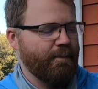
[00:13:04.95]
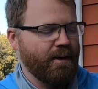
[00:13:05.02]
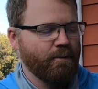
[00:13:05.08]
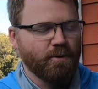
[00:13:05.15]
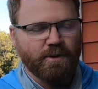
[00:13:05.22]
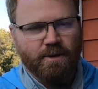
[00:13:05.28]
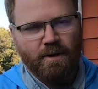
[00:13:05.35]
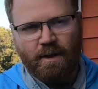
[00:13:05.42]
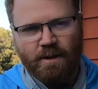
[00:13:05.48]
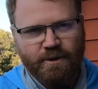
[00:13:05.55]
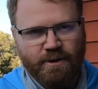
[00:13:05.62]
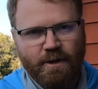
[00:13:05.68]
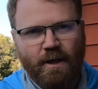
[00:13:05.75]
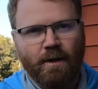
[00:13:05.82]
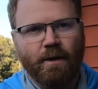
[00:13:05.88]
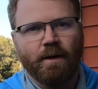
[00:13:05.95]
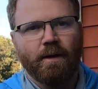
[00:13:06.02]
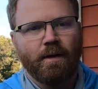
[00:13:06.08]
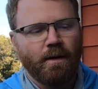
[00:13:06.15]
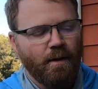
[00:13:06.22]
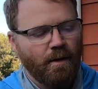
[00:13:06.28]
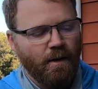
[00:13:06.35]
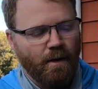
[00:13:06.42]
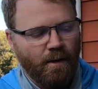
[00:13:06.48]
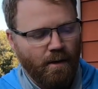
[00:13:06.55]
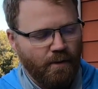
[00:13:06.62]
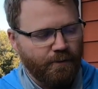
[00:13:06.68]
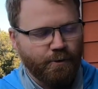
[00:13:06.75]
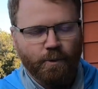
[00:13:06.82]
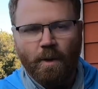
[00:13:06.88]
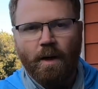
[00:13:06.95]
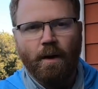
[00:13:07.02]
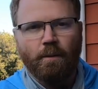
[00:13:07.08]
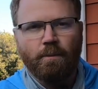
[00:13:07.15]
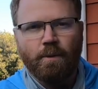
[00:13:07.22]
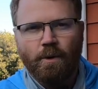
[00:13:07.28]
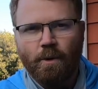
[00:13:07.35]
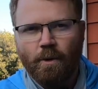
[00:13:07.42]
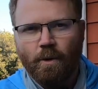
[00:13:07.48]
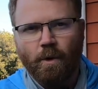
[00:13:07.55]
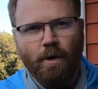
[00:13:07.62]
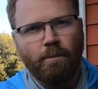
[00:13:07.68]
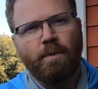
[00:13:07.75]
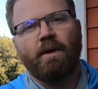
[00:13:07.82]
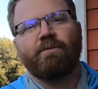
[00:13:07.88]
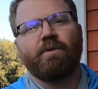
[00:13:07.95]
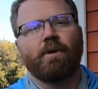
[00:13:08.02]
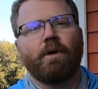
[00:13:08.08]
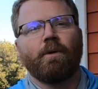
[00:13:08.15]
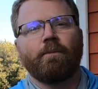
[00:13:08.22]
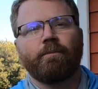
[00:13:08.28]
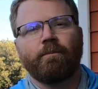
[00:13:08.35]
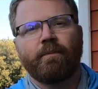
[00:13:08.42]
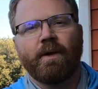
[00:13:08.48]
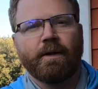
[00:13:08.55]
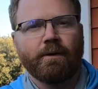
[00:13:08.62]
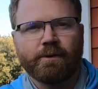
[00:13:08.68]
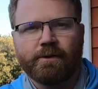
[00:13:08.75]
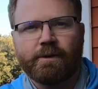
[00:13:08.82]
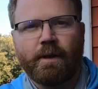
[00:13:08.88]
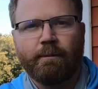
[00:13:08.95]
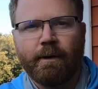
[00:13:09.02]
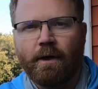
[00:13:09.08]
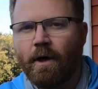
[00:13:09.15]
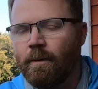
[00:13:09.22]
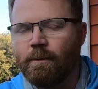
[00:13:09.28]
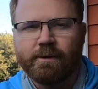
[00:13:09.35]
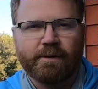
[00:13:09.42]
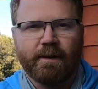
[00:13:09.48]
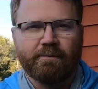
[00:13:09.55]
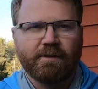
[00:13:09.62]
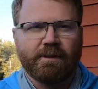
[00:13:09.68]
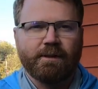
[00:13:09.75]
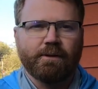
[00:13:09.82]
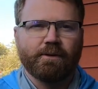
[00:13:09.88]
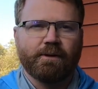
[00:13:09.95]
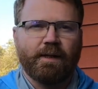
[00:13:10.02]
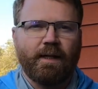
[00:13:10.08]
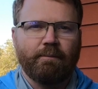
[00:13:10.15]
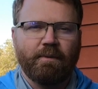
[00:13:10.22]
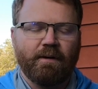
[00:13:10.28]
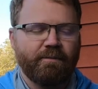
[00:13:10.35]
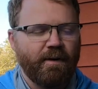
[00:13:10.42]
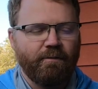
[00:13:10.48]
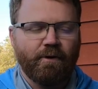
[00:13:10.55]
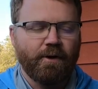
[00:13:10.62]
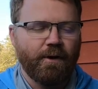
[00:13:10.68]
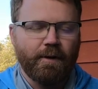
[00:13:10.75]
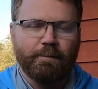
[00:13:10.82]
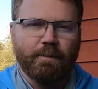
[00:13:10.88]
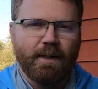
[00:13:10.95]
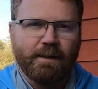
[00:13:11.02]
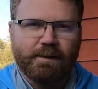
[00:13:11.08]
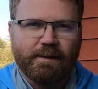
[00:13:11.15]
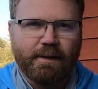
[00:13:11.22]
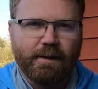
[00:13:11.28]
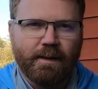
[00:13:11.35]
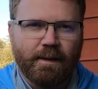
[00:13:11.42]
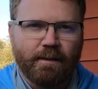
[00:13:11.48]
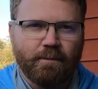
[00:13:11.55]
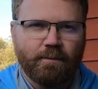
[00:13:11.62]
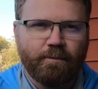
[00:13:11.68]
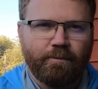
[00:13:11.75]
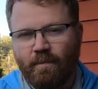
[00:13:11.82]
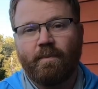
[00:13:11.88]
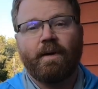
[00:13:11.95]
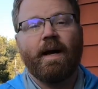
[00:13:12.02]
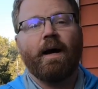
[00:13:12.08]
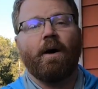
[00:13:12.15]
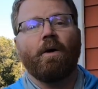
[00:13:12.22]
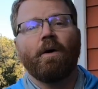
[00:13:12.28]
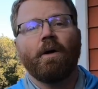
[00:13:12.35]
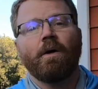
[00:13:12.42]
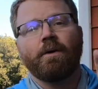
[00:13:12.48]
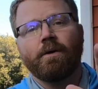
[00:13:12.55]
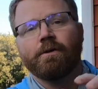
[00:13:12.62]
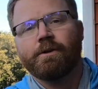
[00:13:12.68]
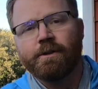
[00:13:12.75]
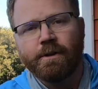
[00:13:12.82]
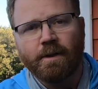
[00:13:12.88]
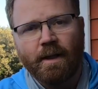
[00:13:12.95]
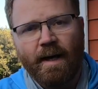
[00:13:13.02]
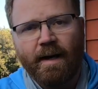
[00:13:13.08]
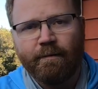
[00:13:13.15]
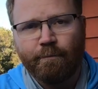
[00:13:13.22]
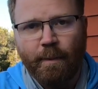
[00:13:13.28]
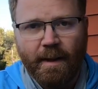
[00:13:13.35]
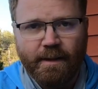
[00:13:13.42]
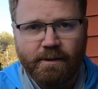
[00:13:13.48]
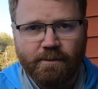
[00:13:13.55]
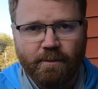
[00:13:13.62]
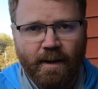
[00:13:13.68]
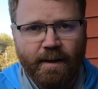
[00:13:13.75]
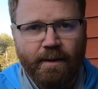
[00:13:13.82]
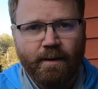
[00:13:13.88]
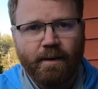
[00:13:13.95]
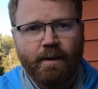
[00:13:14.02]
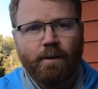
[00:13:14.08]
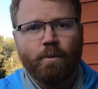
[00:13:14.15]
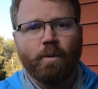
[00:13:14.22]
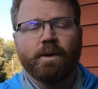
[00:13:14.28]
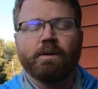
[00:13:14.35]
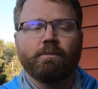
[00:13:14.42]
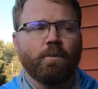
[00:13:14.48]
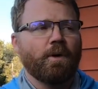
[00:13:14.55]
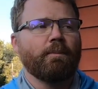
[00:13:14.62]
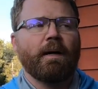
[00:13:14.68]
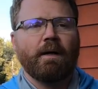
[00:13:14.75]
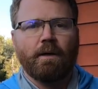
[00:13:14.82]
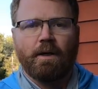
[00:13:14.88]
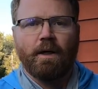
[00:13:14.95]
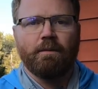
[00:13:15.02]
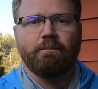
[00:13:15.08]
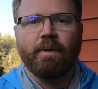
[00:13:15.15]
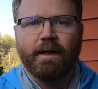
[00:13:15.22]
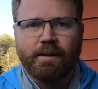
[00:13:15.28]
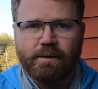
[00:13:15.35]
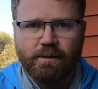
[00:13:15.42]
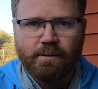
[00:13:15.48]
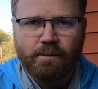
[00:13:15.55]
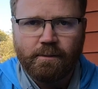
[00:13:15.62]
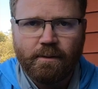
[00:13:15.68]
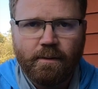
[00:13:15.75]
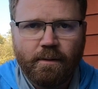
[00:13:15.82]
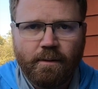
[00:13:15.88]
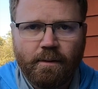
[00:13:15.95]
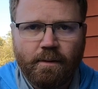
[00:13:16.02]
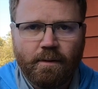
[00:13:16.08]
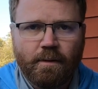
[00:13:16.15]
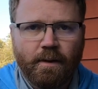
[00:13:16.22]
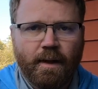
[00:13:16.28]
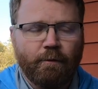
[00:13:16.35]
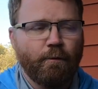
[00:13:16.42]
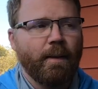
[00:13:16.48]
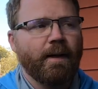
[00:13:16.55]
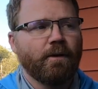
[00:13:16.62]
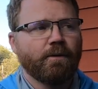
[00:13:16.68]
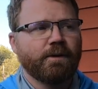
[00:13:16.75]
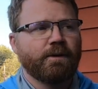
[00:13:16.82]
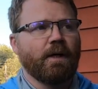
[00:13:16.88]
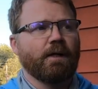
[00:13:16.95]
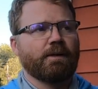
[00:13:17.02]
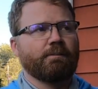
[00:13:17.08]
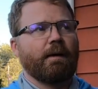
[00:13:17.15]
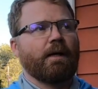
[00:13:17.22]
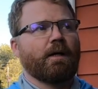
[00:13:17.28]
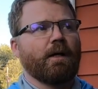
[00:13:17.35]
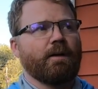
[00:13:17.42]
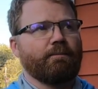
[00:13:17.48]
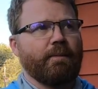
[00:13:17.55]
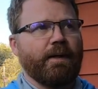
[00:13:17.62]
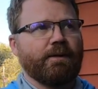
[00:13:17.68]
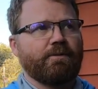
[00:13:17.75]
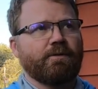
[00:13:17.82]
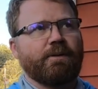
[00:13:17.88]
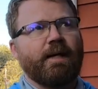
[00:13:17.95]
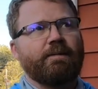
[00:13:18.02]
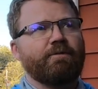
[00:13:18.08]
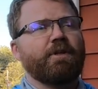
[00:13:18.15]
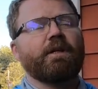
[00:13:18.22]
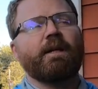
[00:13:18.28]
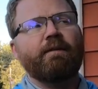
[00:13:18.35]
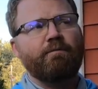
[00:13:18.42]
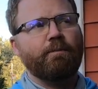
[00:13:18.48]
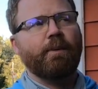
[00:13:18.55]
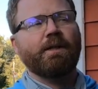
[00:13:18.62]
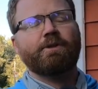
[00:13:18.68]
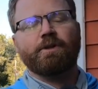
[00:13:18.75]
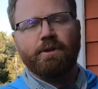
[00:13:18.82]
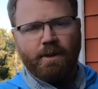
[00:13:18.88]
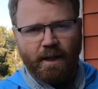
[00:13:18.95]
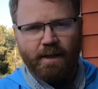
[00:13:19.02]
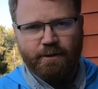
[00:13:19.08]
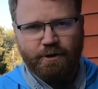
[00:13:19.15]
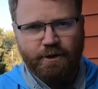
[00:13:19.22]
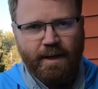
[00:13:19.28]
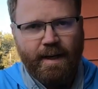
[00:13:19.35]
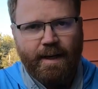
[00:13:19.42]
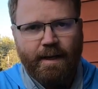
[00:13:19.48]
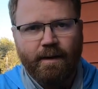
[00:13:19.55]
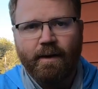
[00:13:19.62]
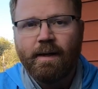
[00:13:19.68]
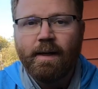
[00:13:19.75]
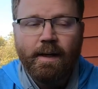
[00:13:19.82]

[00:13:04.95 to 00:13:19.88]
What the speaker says: it was a sucker, a drum, or a buffalo in their stomach. Almost every single time, but I've never heard anybody say that. Now, those are your live baits, right? What about cut baits? Everybody always talks about cut baits. Dave, you didn't even mention cut shad.